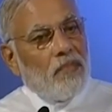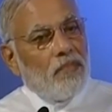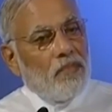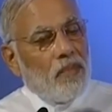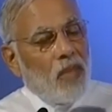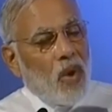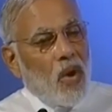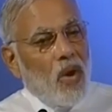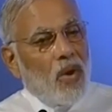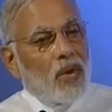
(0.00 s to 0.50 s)

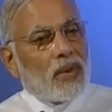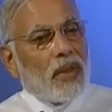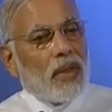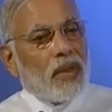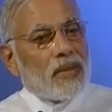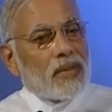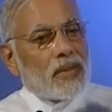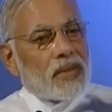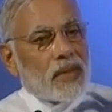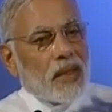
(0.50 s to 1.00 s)
more
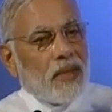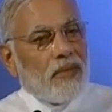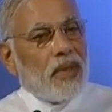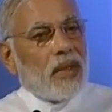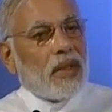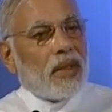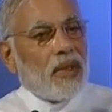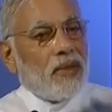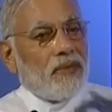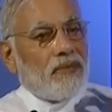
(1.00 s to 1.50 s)
than
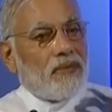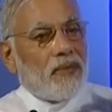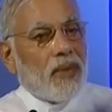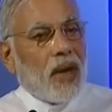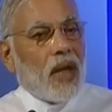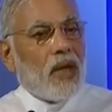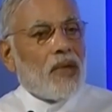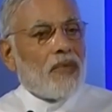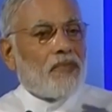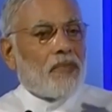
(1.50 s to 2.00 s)

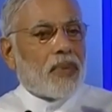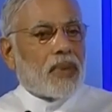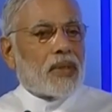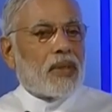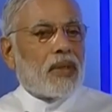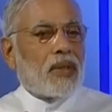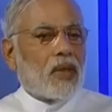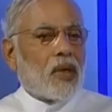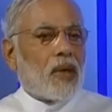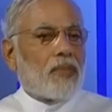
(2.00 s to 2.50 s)

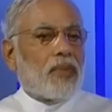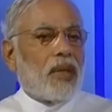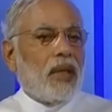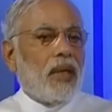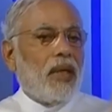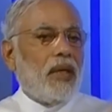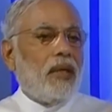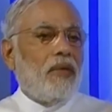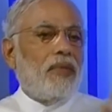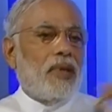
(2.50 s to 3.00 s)
75% of the
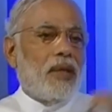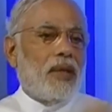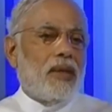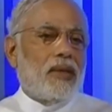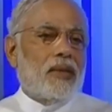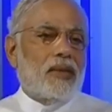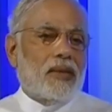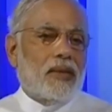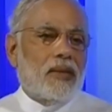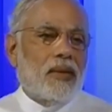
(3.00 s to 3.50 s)

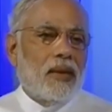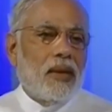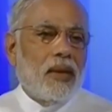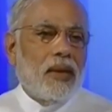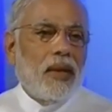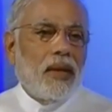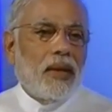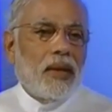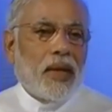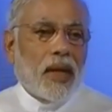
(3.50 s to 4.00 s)
deliveries
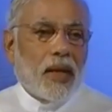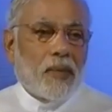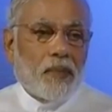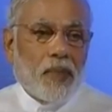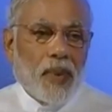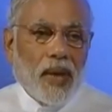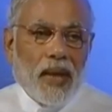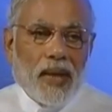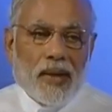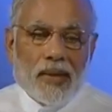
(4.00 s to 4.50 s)

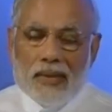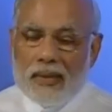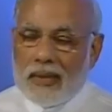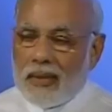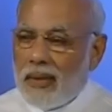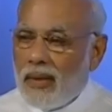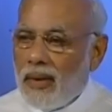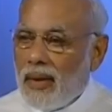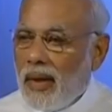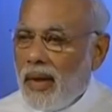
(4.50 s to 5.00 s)
take place
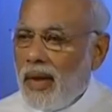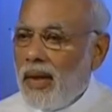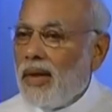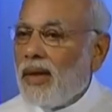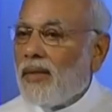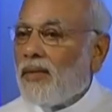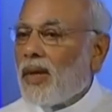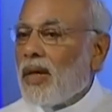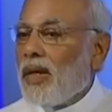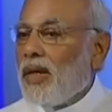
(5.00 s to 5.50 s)

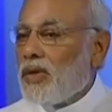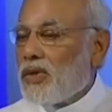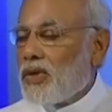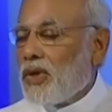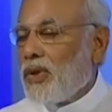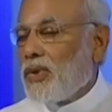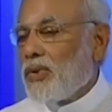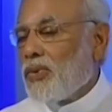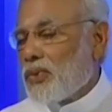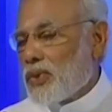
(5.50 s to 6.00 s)
in our
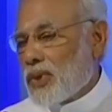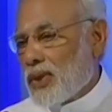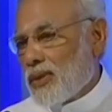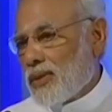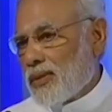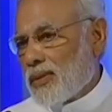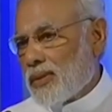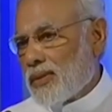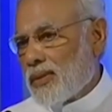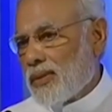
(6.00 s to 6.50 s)

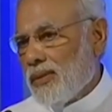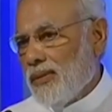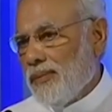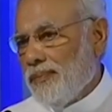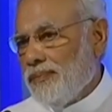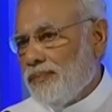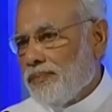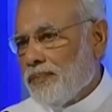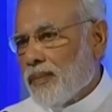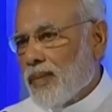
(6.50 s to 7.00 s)
institutions.
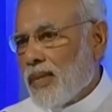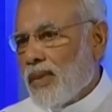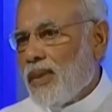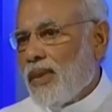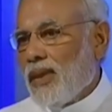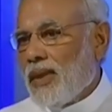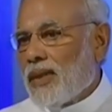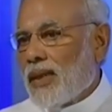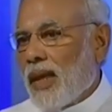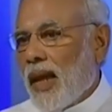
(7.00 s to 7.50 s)

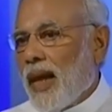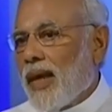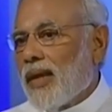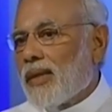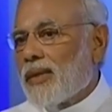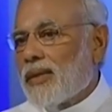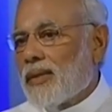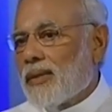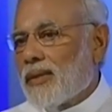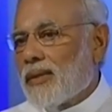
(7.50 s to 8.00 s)
This
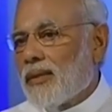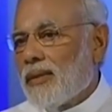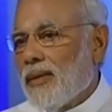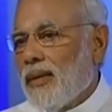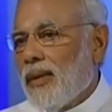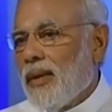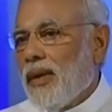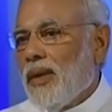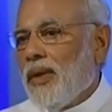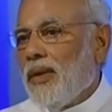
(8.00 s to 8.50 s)
has
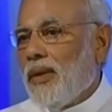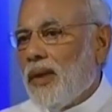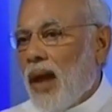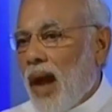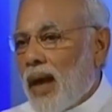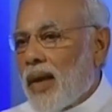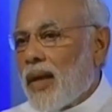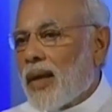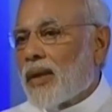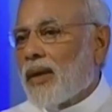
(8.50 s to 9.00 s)

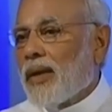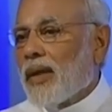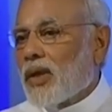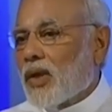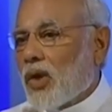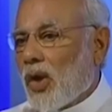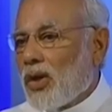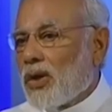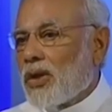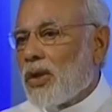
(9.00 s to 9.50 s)
directly
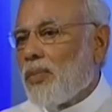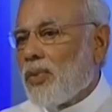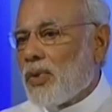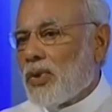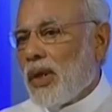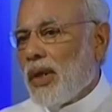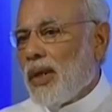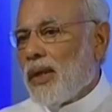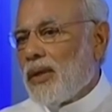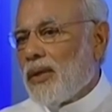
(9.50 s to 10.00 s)

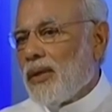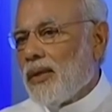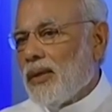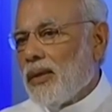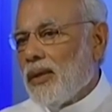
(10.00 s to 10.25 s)
contributed